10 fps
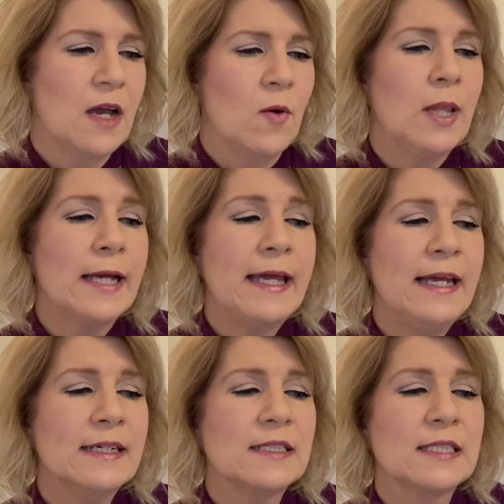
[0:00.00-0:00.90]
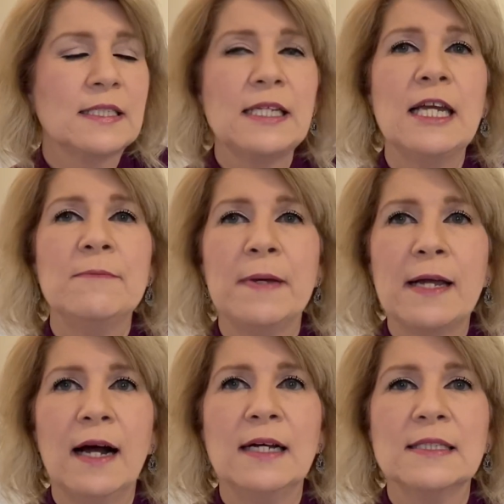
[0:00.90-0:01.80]
Well, I can't succeed
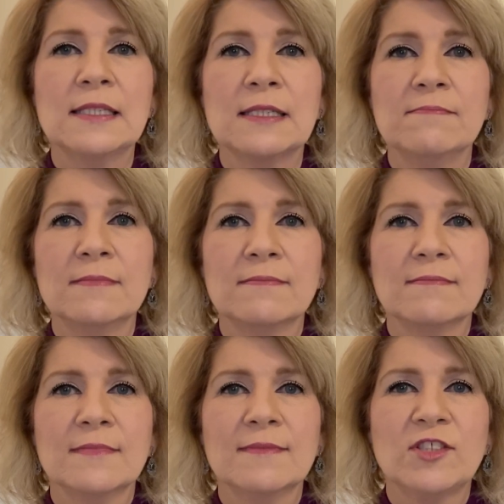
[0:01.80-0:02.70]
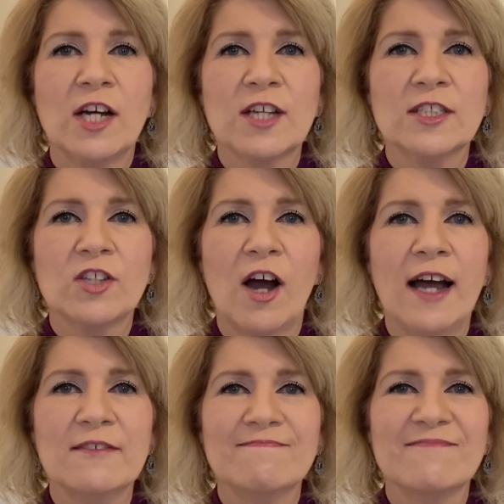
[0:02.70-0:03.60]
because fill
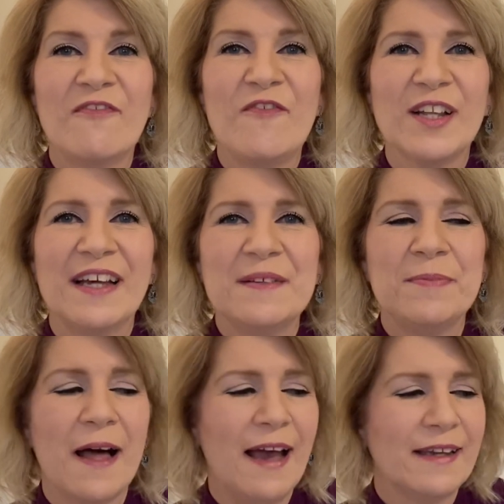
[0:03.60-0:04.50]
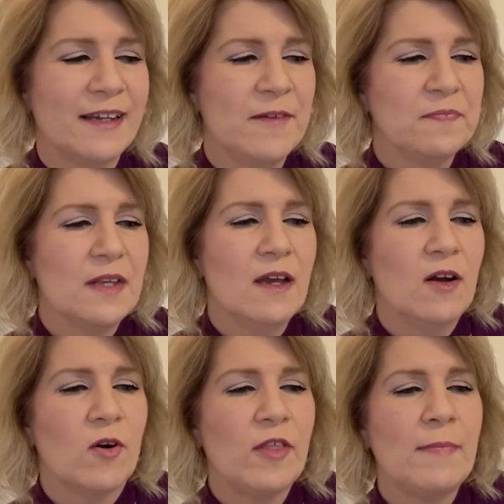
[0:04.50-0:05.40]
in the blank.
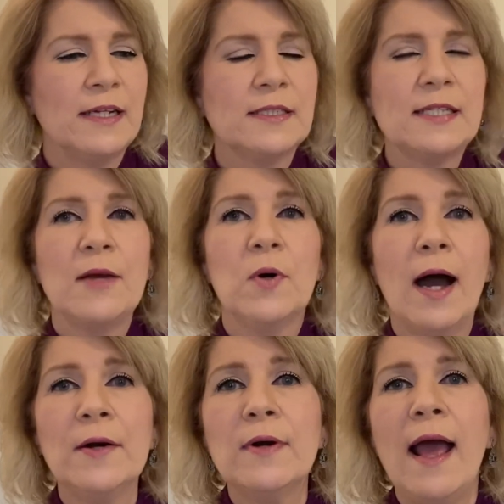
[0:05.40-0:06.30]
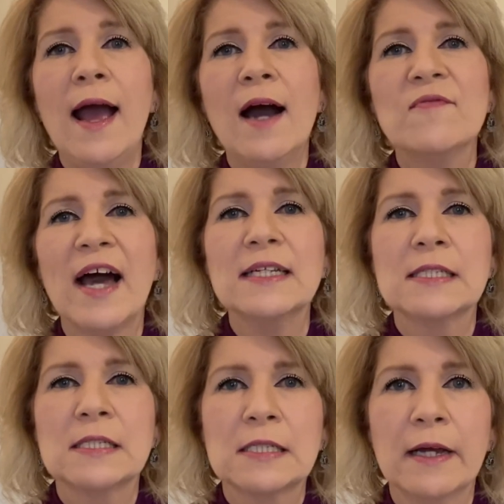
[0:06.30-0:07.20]
Or they might say, well, I don't have
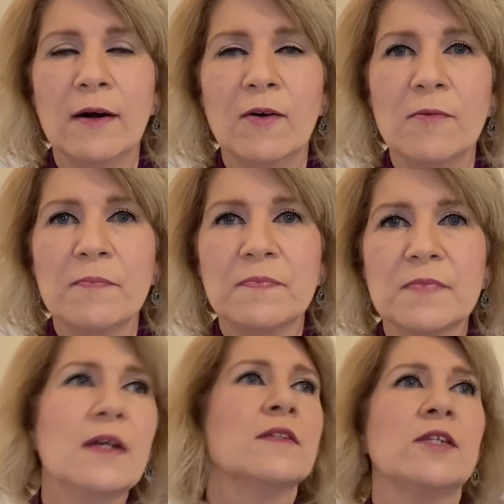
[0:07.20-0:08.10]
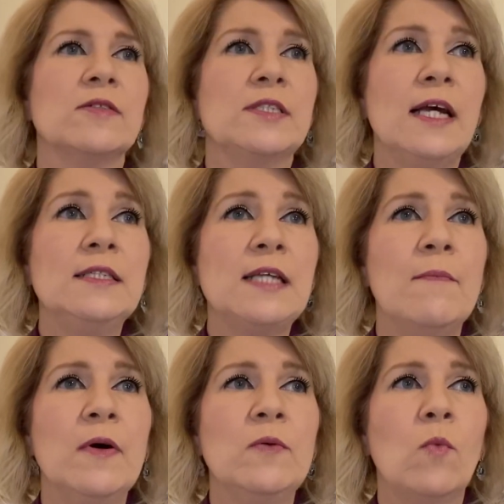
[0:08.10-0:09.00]
that skill. So say
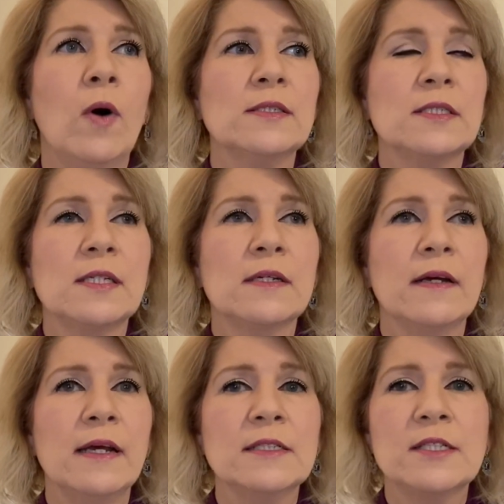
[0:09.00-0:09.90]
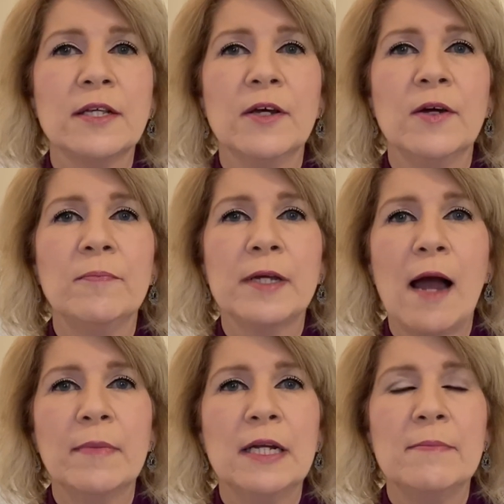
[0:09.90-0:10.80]
someone wants to get into
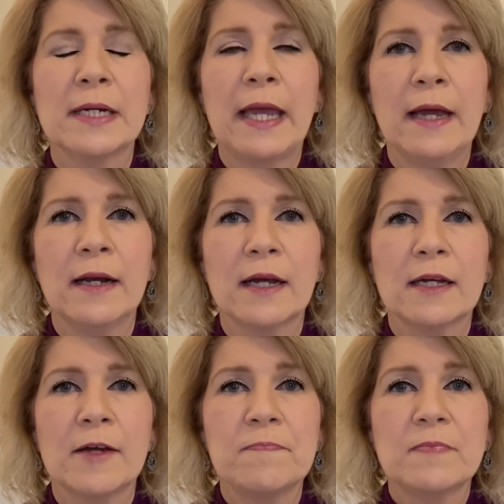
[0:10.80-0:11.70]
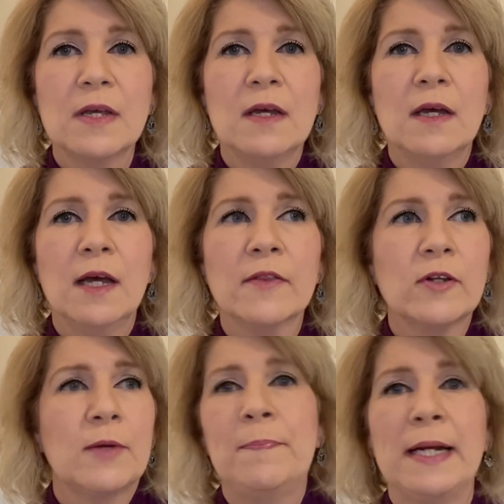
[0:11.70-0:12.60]
becoming a mechanic. And they're
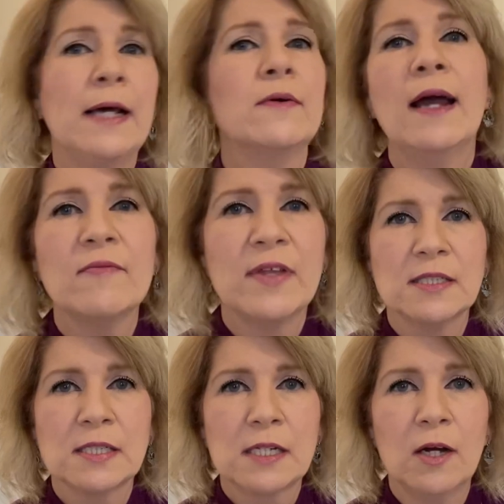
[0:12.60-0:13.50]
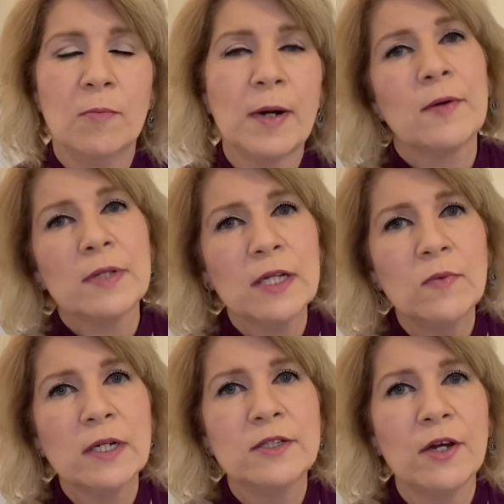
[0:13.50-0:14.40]
like, but I don't have skill, but I really
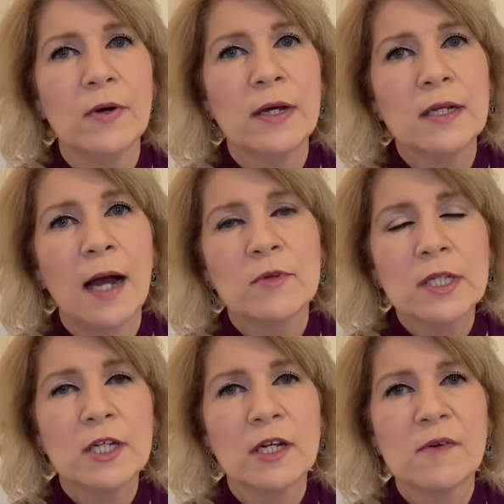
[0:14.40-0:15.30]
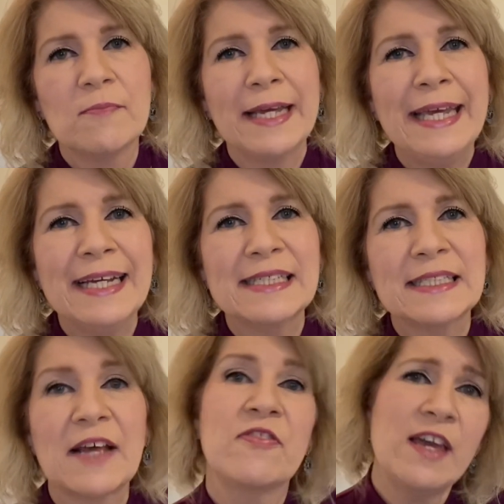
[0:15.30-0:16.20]
want to do it. I'm really good with my
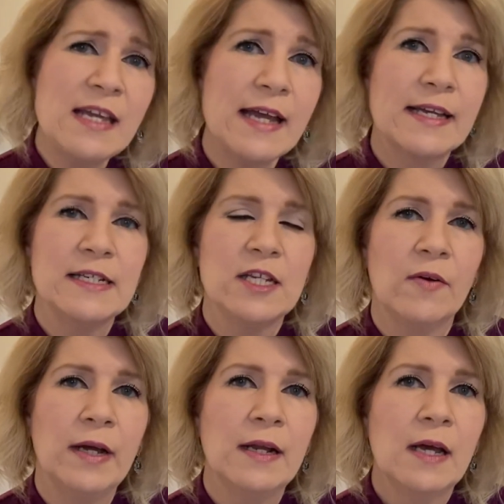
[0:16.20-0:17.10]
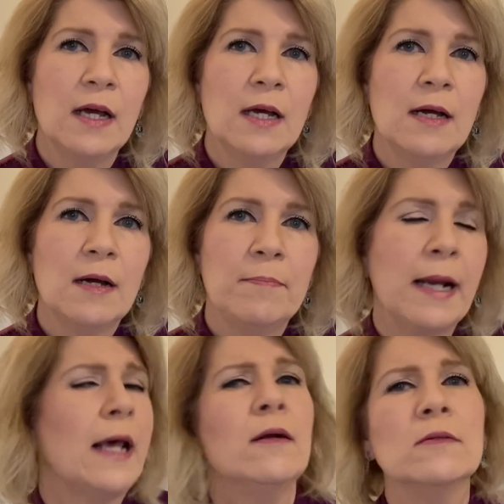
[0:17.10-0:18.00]
hands. I think I can do it,
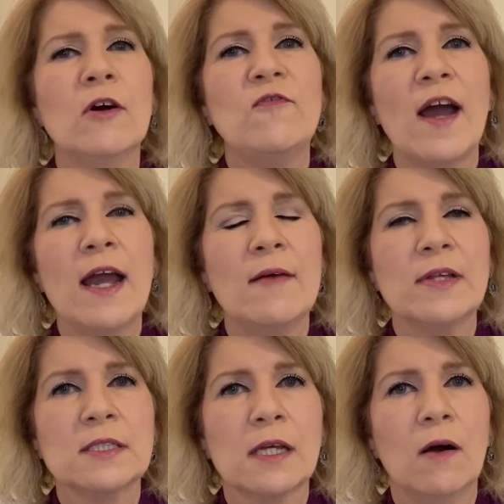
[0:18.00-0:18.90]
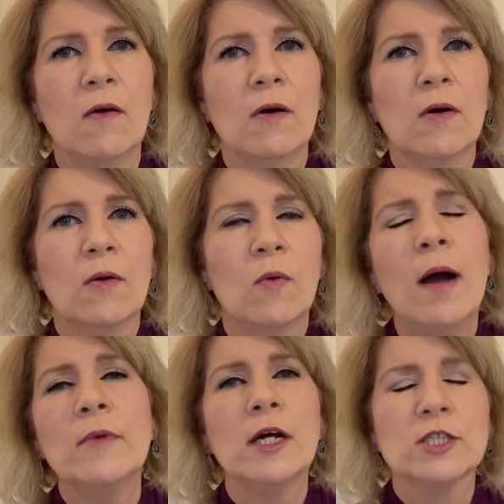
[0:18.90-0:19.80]
but I don't know if I have that skill.
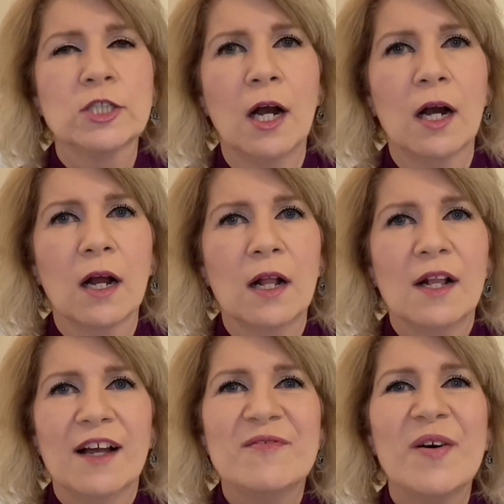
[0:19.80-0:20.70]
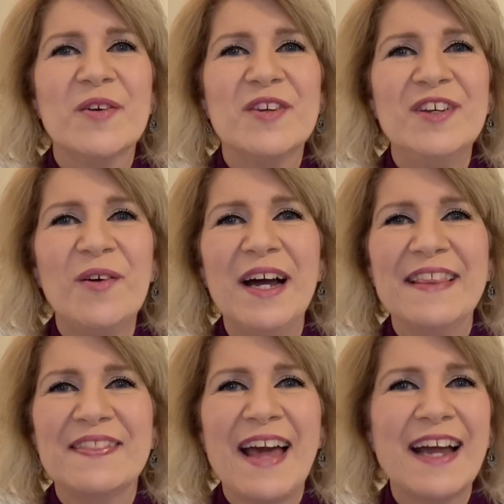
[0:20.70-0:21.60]
Well, I'm not sure. Well, you know
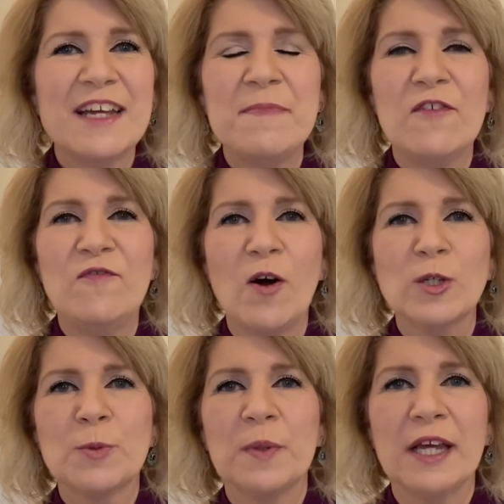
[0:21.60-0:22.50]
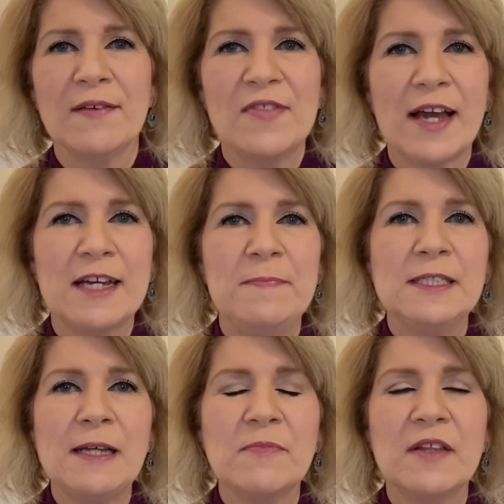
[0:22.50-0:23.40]
what? That could be a false belief. That could be
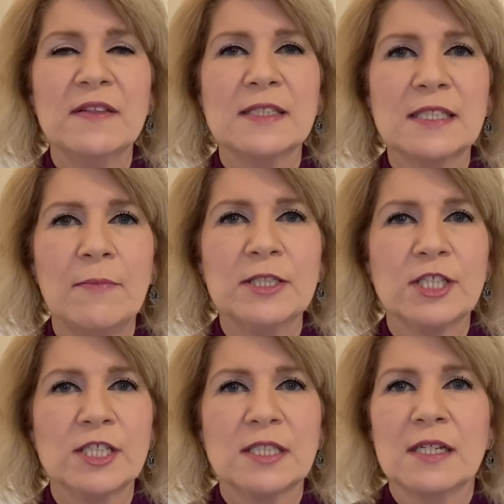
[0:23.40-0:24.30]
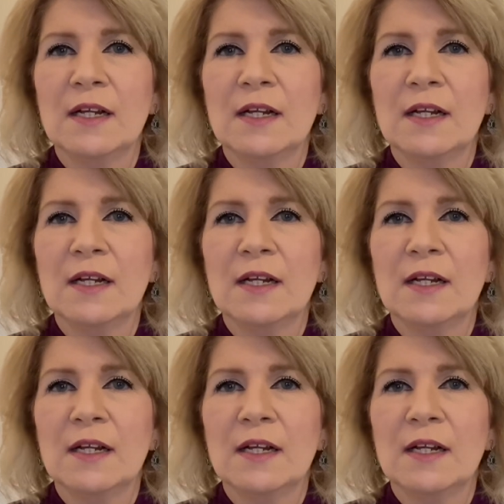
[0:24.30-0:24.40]
something that someone just